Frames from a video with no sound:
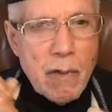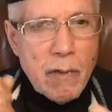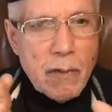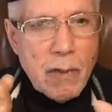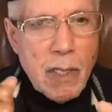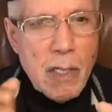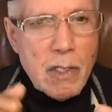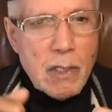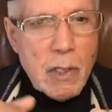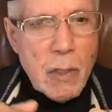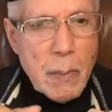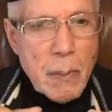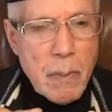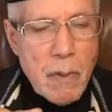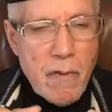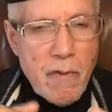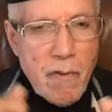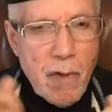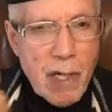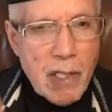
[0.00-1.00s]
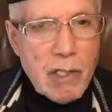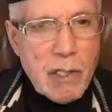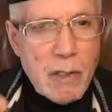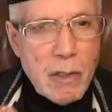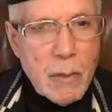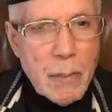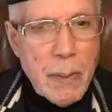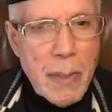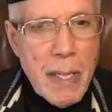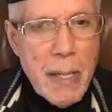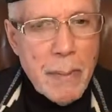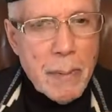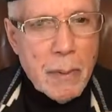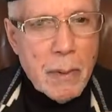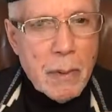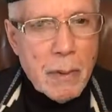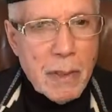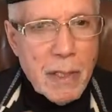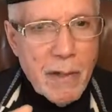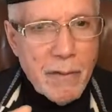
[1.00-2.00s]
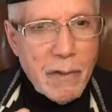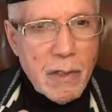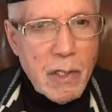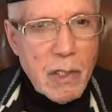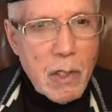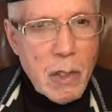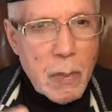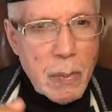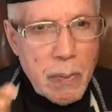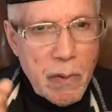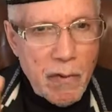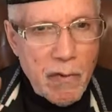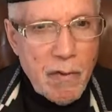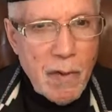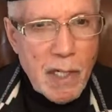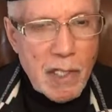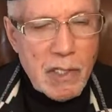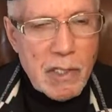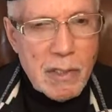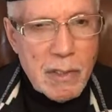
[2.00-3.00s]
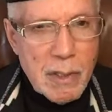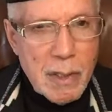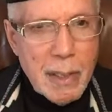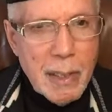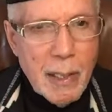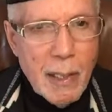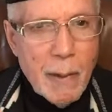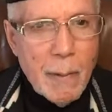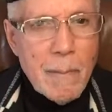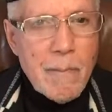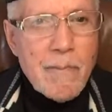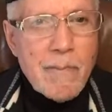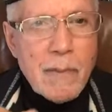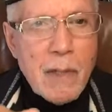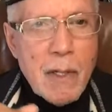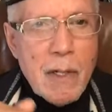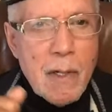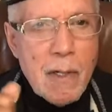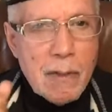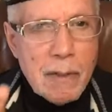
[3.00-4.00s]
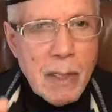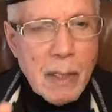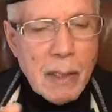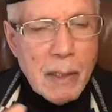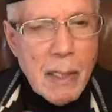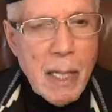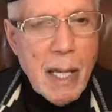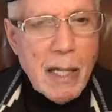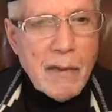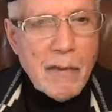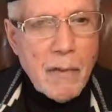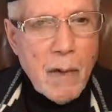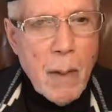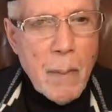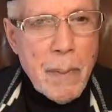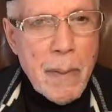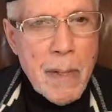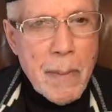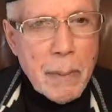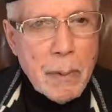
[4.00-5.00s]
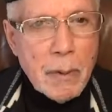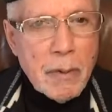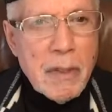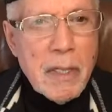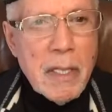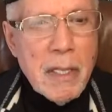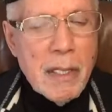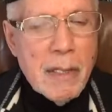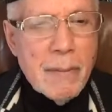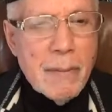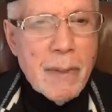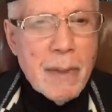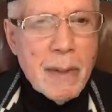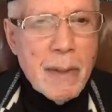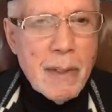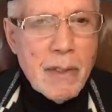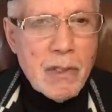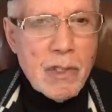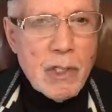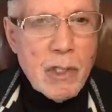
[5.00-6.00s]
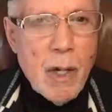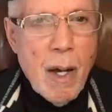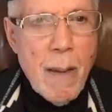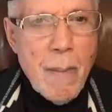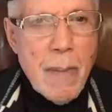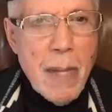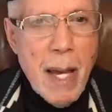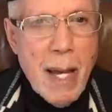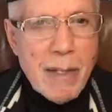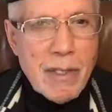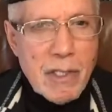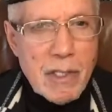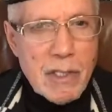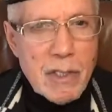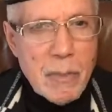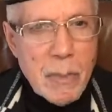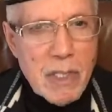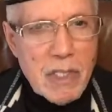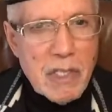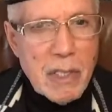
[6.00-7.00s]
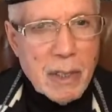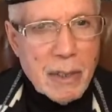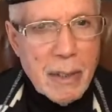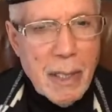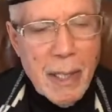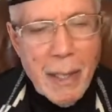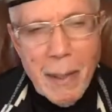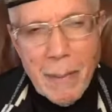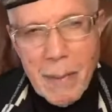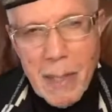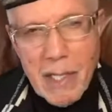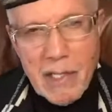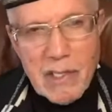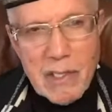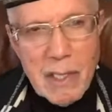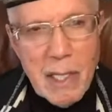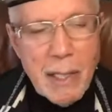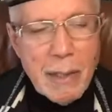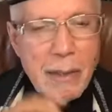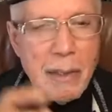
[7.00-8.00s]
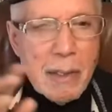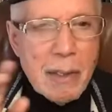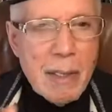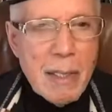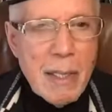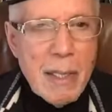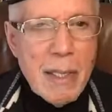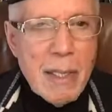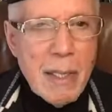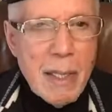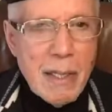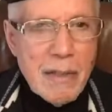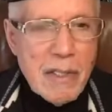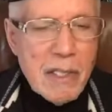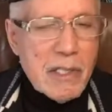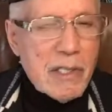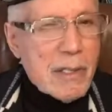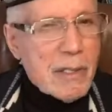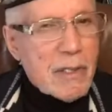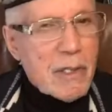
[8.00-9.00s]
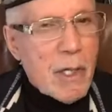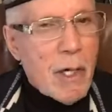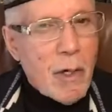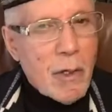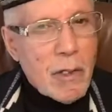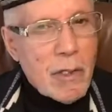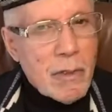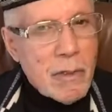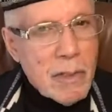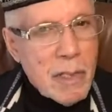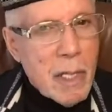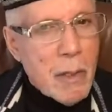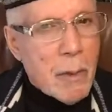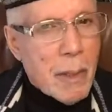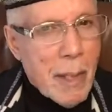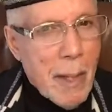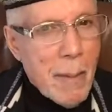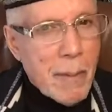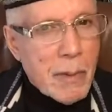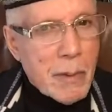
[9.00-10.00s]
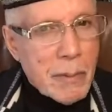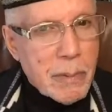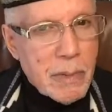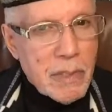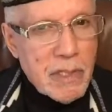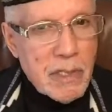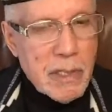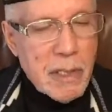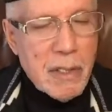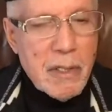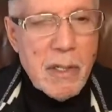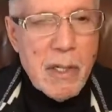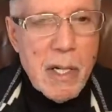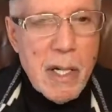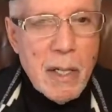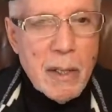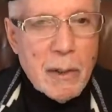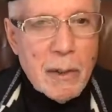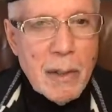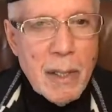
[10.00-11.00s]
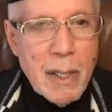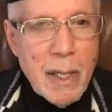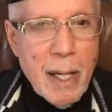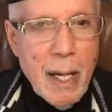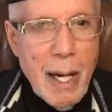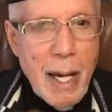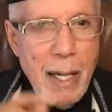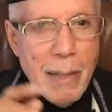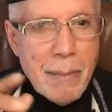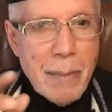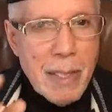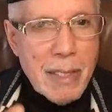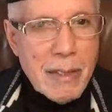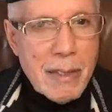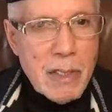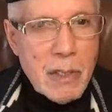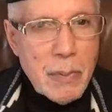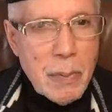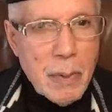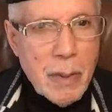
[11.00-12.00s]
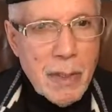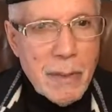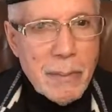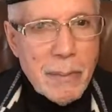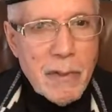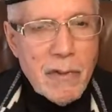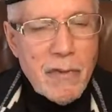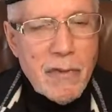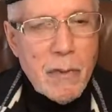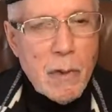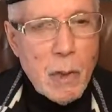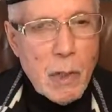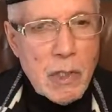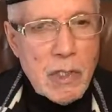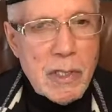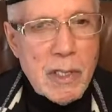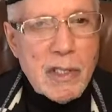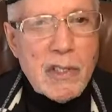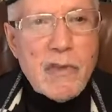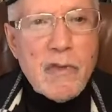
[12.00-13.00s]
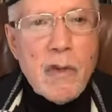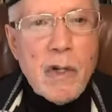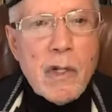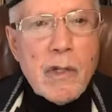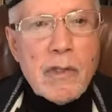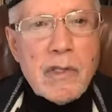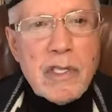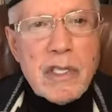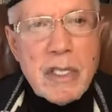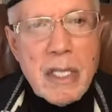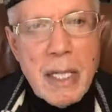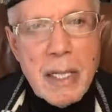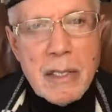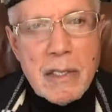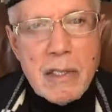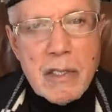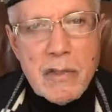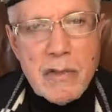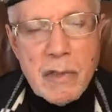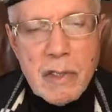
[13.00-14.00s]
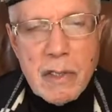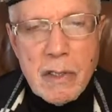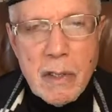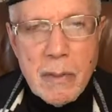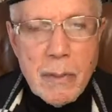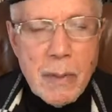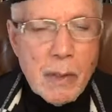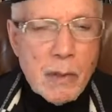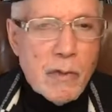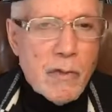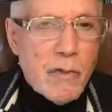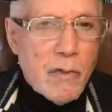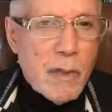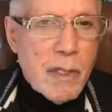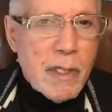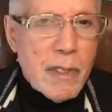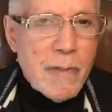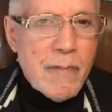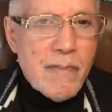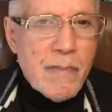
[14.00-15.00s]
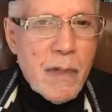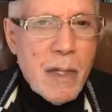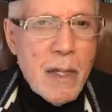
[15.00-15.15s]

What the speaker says: these are professional people giving you professional help that a lot of our people need. And so I'm not dismissing that. I'm not saying that this is all you need, what I'm going to present. No, I had made this point before. Sixfold stages to mental freedom